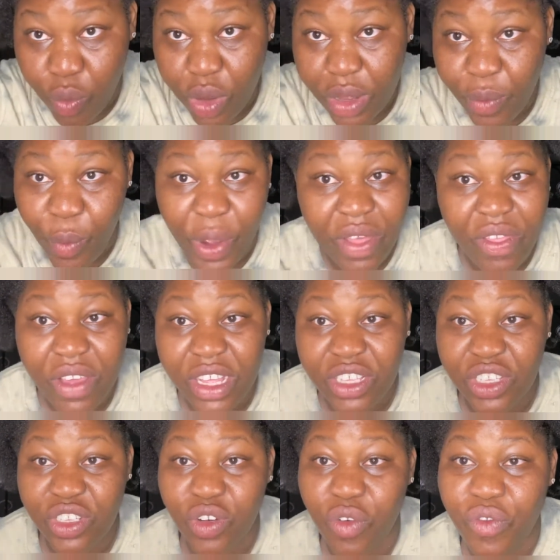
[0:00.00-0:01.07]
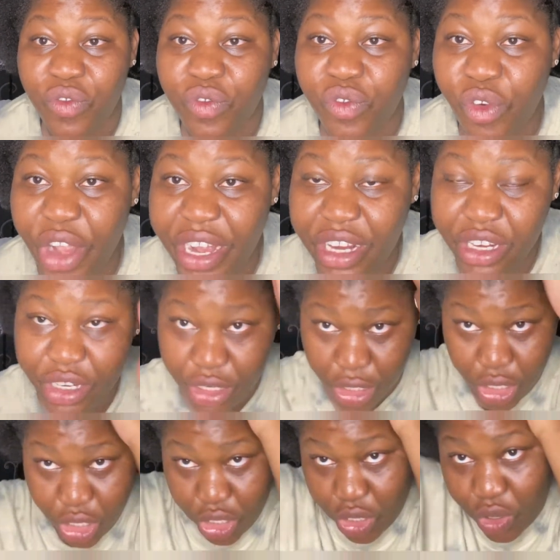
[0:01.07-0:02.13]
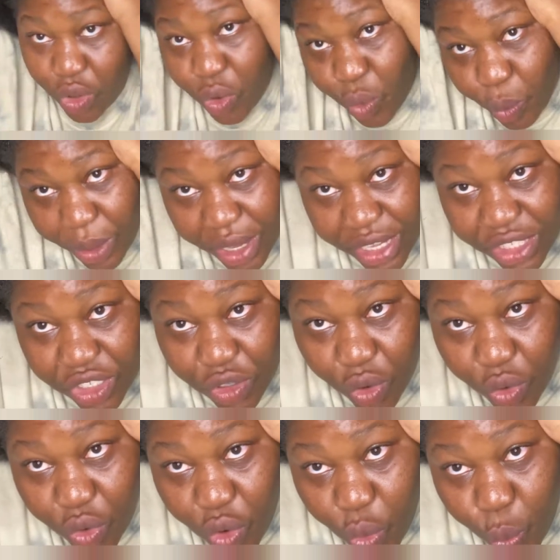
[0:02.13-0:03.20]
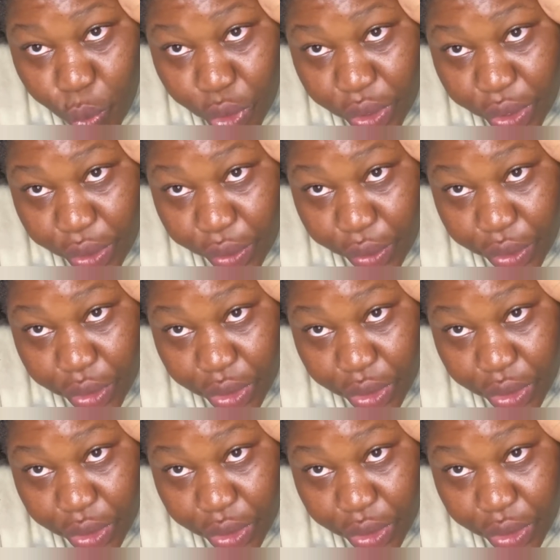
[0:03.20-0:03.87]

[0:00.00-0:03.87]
whether it's your friend, whether it's your co-worker,